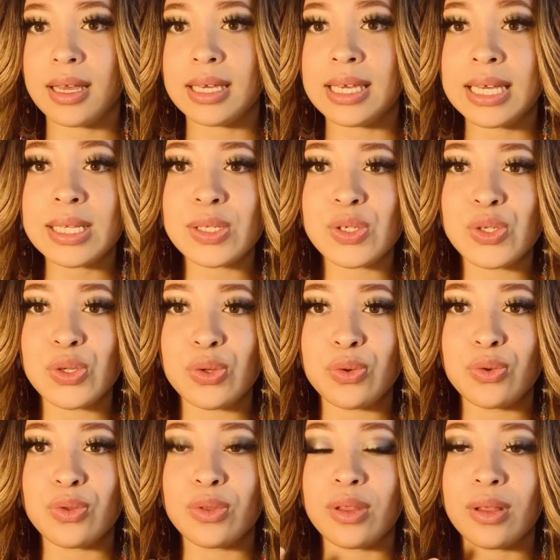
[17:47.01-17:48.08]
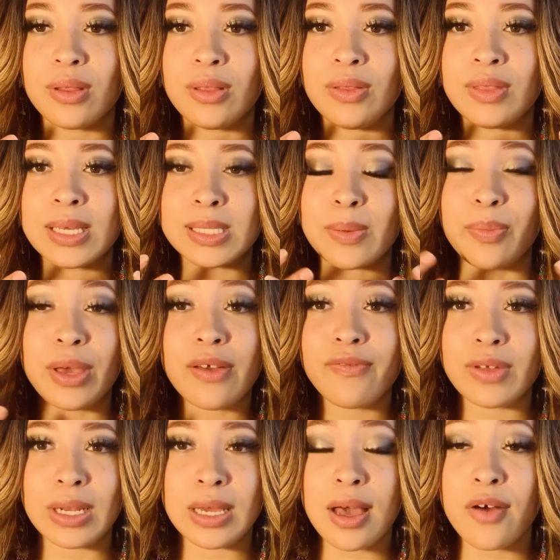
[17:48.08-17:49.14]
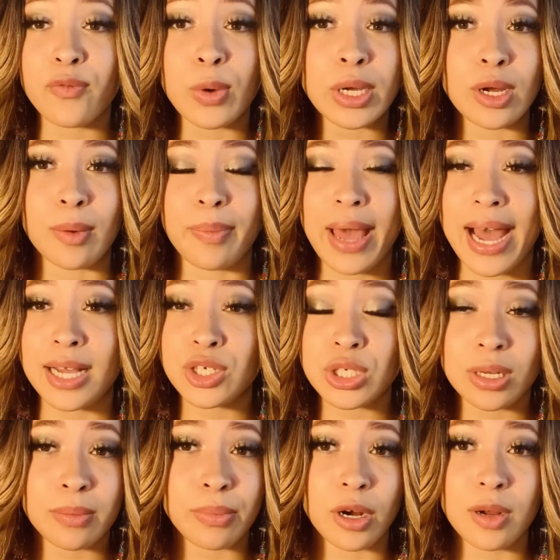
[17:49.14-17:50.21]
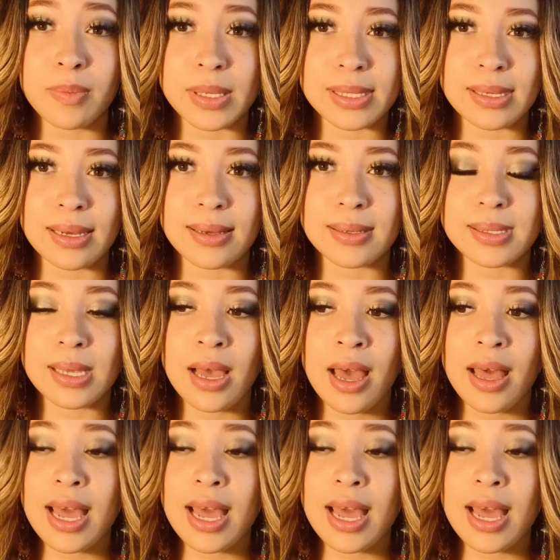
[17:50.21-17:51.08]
get to this epiphany of what your passion and purpose is.